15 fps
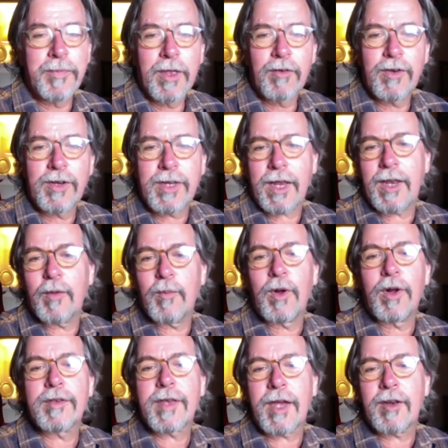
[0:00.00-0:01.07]
retaining
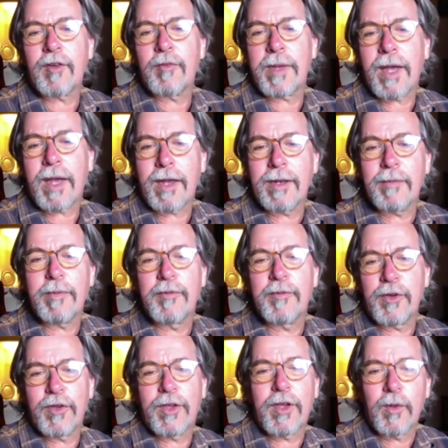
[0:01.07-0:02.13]
walls kind of behind it
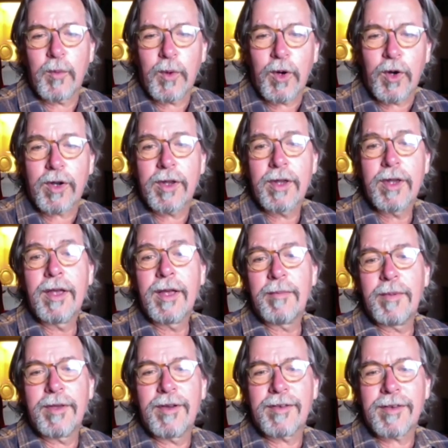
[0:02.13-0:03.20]
before you can work,
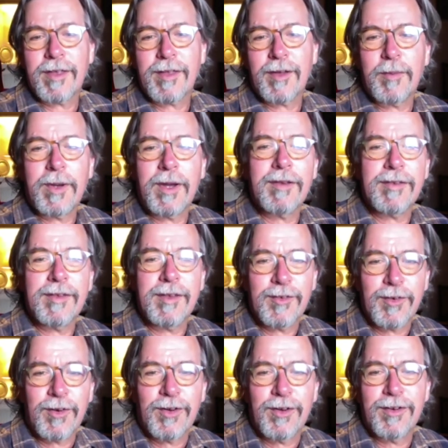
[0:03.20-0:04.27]
because otherwise this
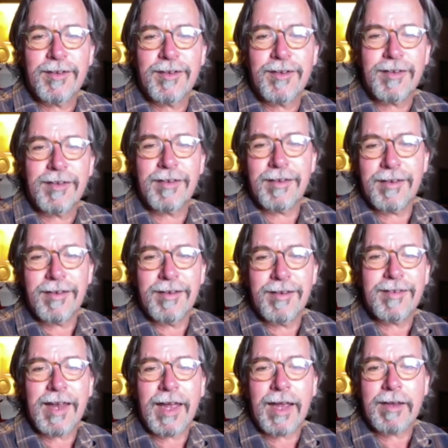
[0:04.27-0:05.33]
all
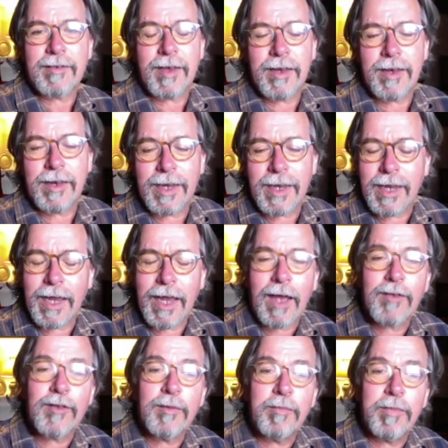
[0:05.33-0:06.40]
slides in. It
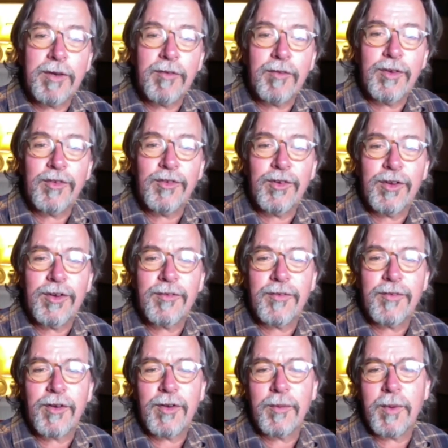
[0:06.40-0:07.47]
hasn't been restored
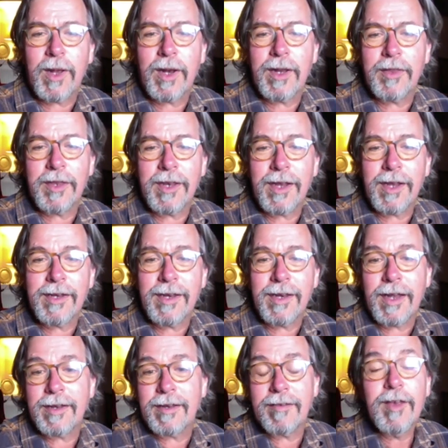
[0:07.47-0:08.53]
very well in the
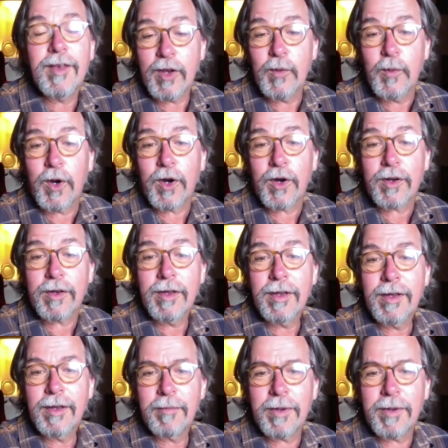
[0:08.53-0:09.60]
1990s. It worked,
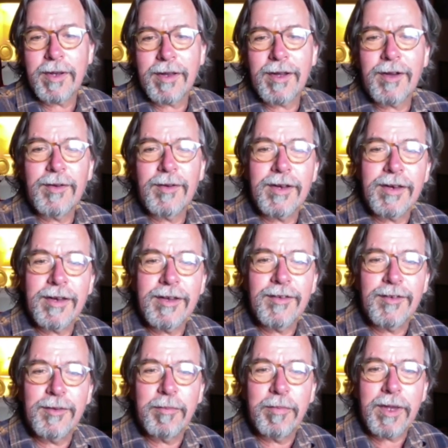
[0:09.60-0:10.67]
but now it needs
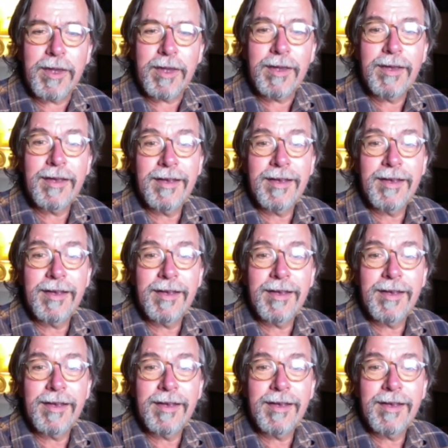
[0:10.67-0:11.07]
to be